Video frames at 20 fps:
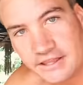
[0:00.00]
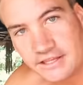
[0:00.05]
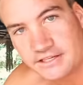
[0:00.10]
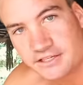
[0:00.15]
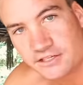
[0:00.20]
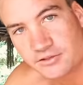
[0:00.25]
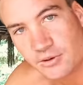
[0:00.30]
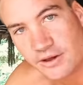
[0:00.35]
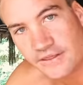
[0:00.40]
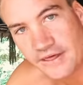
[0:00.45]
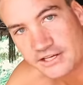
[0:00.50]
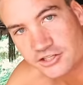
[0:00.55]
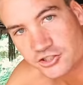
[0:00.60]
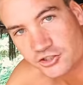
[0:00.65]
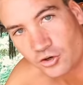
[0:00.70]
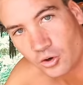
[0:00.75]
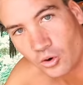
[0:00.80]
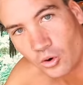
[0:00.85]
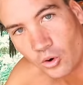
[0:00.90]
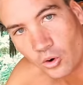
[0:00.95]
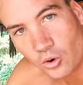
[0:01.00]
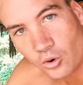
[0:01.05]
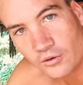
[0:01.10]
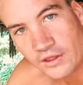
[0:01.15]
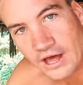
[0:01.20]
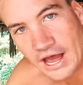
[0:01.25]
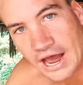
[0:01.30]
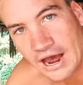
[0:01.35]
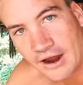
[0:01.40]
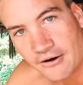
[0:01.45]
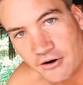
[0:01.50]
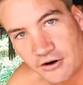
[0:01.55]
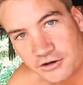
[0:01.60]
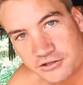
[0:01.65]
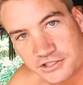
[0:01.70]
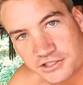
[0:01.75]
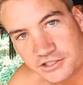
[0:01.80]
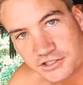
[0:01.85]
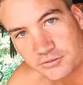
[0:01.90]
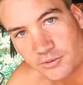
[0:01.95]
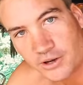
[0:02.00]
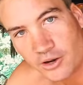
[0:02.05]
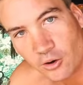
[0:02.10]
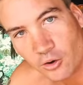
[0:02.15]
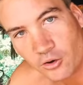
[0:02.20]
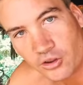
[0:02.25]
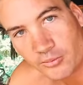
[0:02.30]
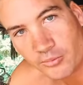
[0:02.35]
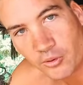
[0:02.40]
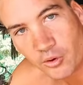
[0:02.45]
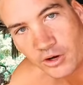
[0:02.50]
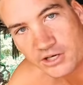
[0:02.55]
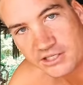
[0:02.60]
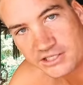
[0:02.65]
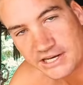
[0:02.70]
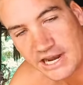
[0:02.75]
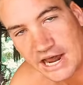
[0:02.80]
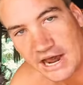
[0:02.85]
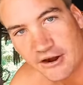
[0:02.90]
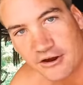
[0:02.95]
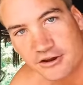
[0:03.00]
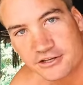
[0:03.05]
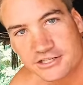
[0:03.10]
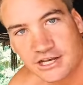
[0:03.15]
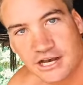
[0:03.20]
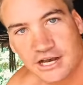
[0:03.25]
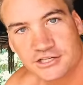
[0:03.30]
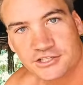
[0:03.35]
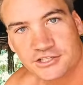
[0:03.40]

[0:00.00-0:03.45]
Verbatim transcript: This is where they store all the arrows. This is where all the poison arrows are.